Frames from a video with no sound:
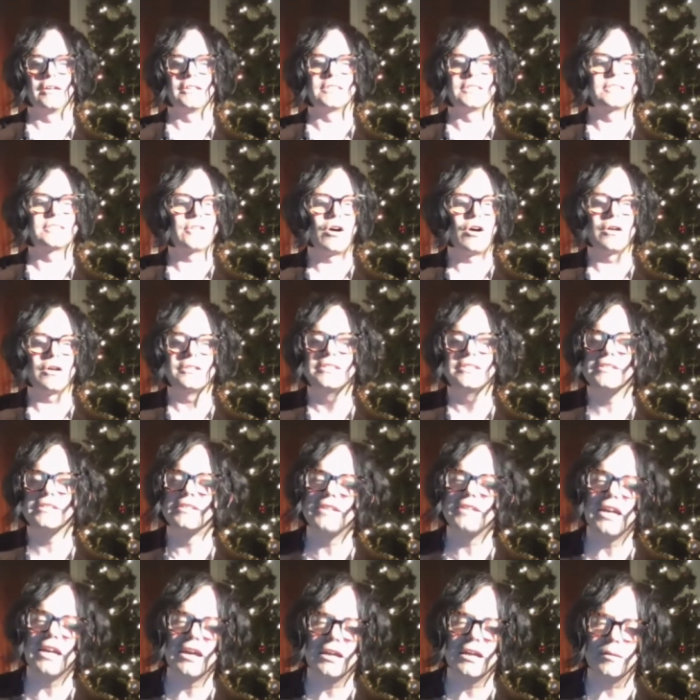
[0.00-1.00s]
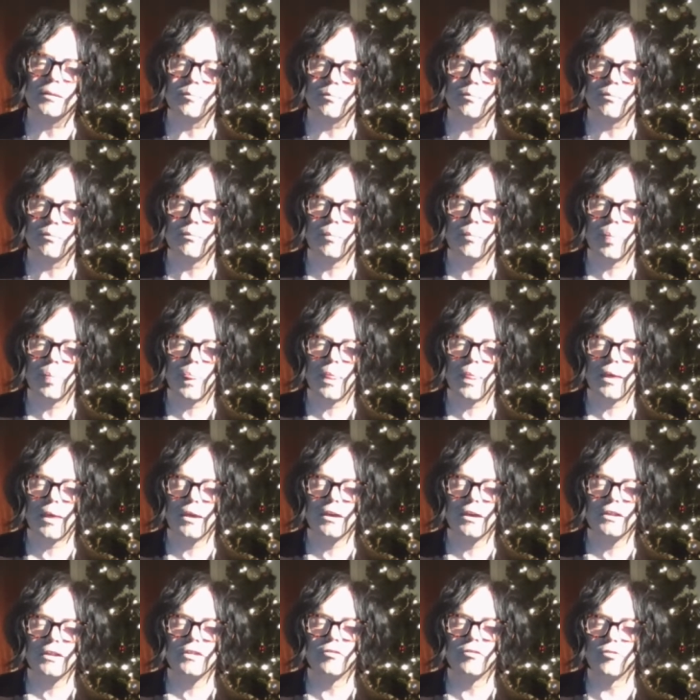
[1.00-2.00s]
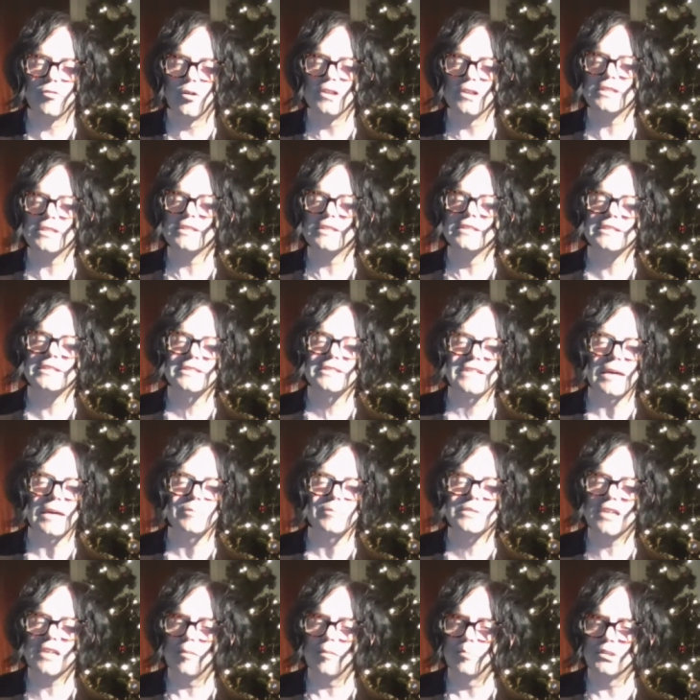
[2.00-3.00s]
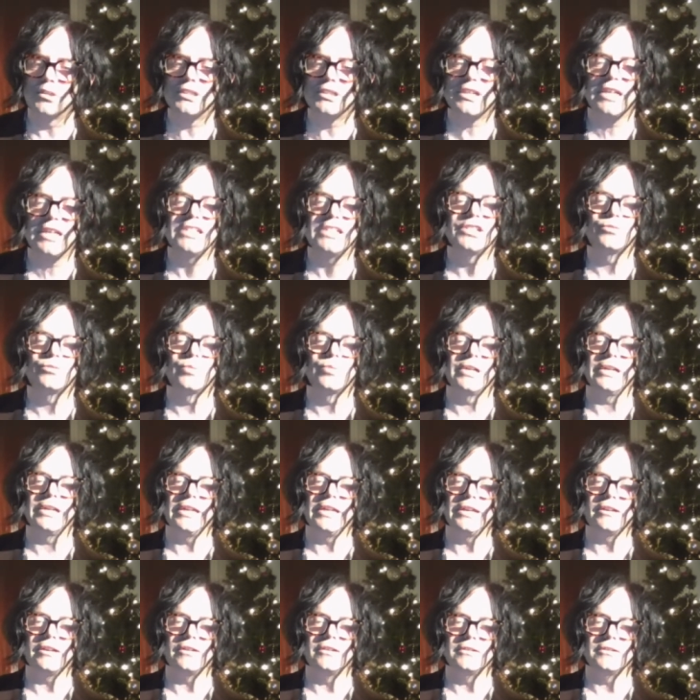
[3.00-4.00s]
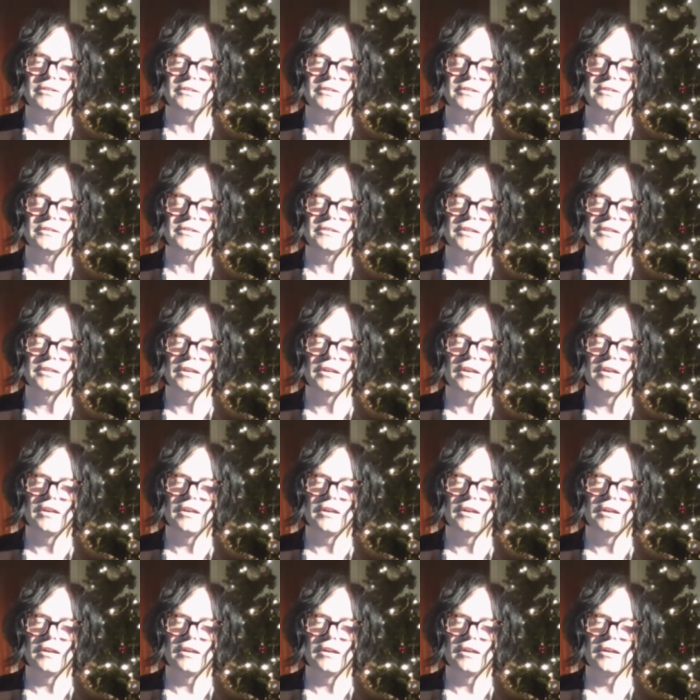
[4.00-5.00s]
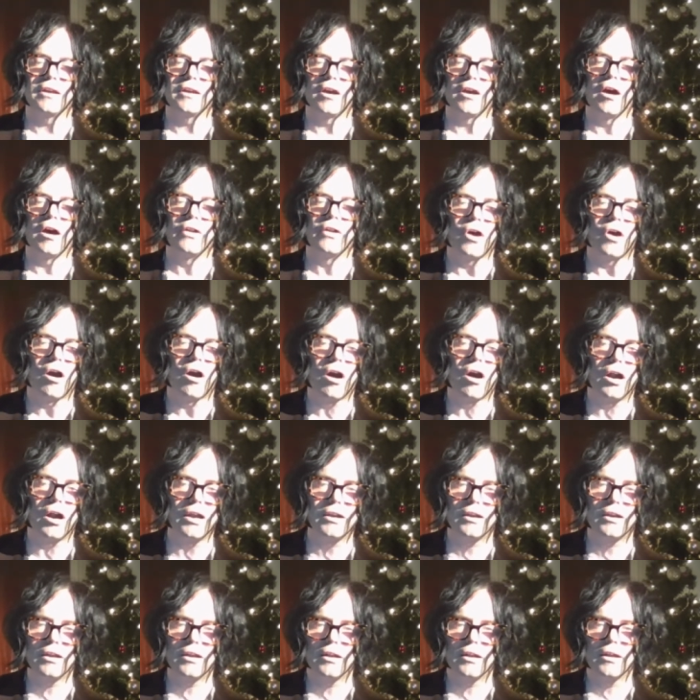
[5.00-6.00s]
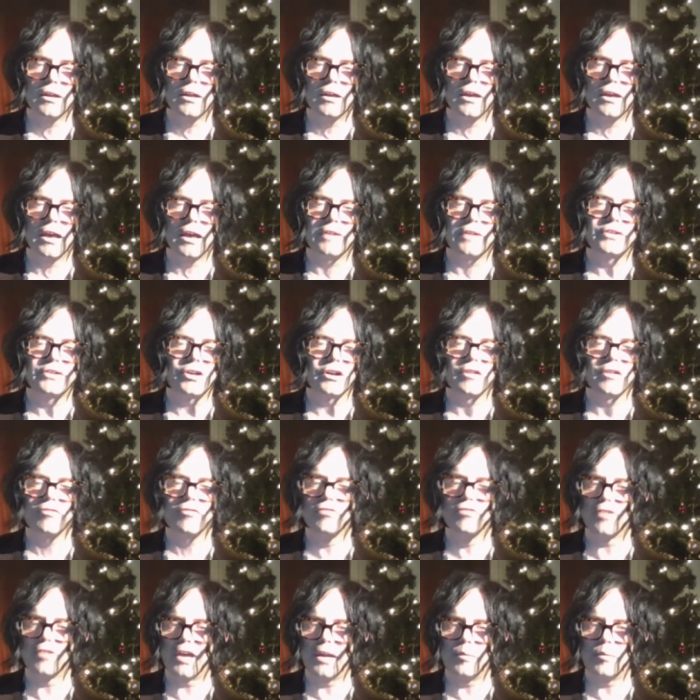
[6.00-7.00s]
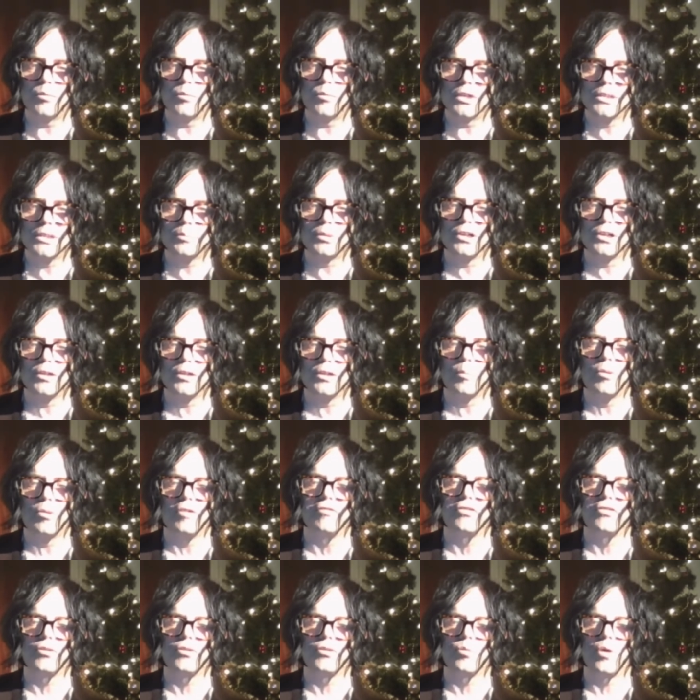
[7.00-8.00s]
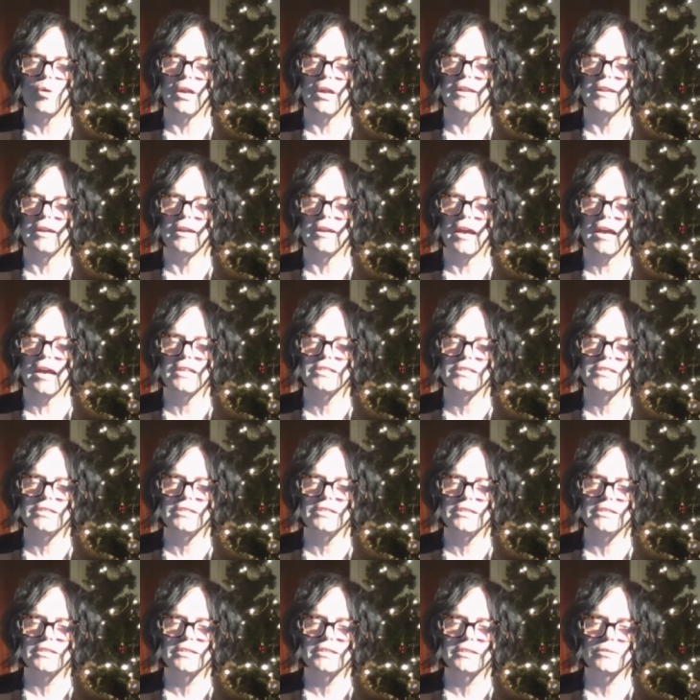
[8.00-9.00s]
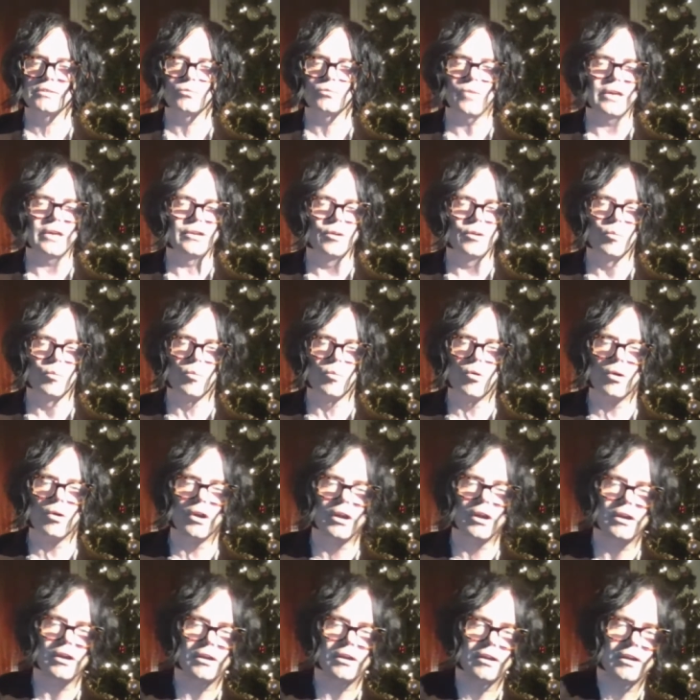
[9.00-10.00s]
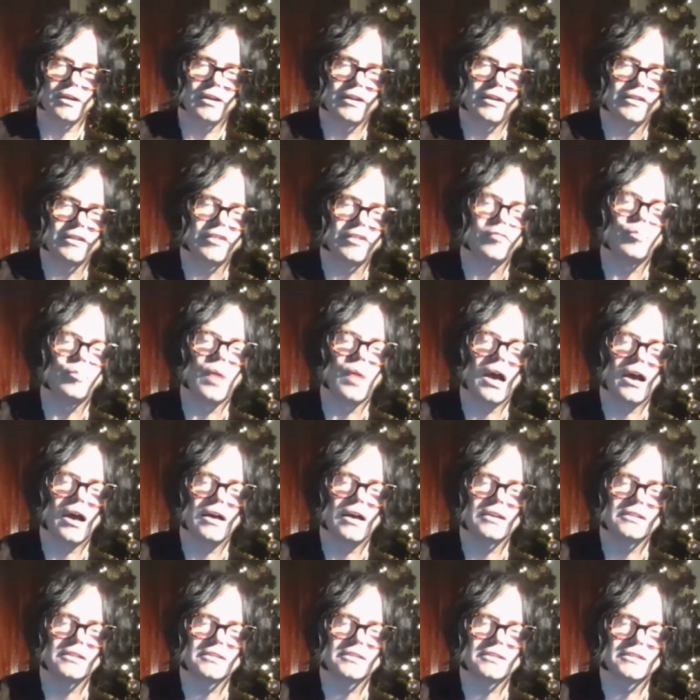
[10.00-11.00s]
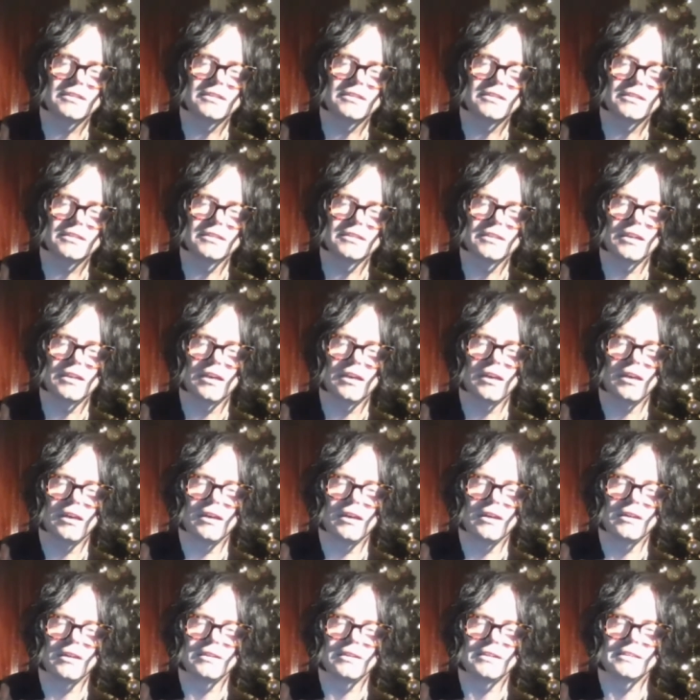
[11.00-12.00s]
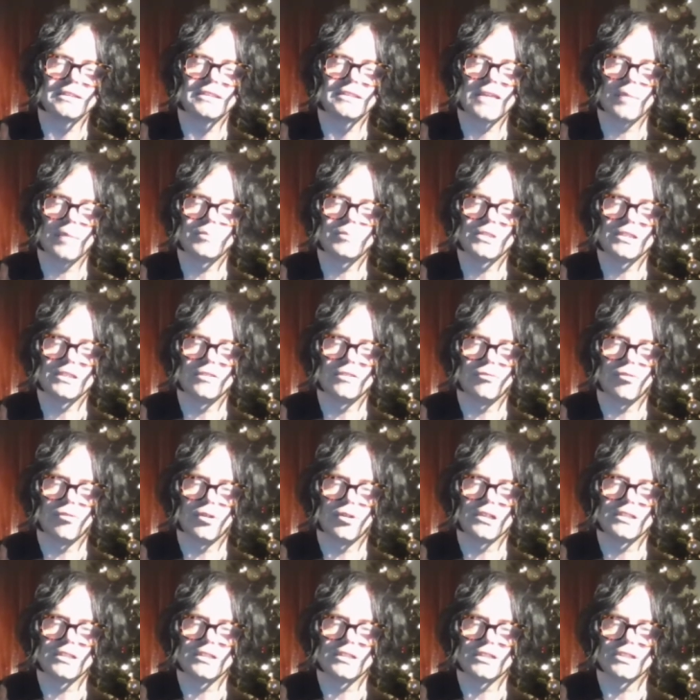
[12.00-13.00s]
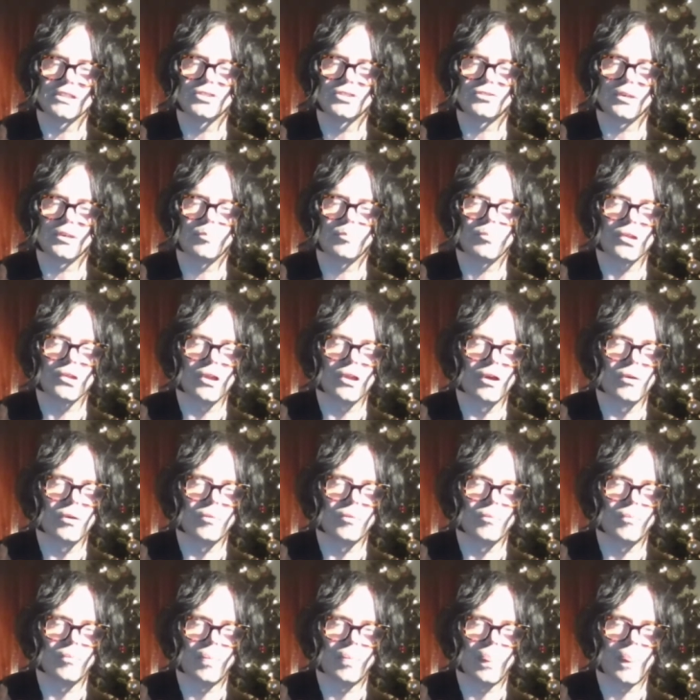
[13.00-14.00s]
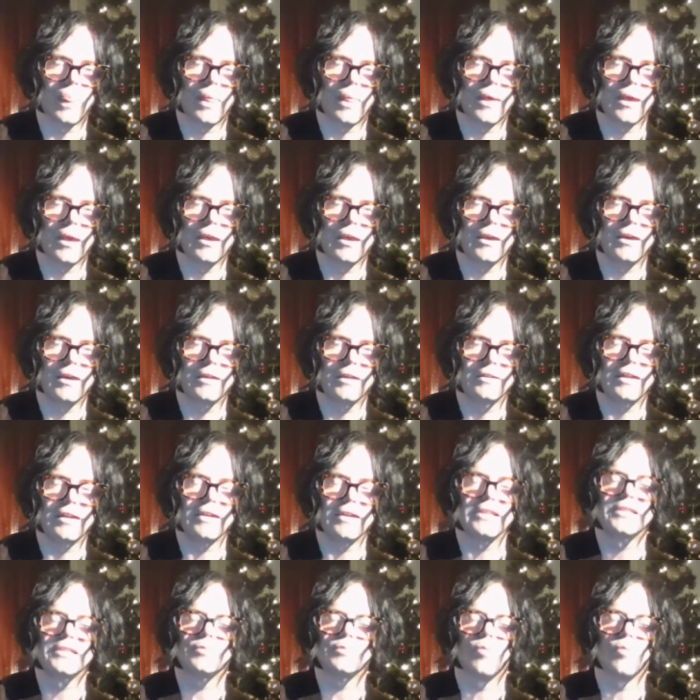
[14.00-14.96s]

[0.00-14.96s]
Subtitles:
"the song is the same. The voice and steps have but changed with years." On the heart, a tongue of flame whispered above the whitening ashes, "Wait no more, they've passed. The steps and the voice in the street below." Then he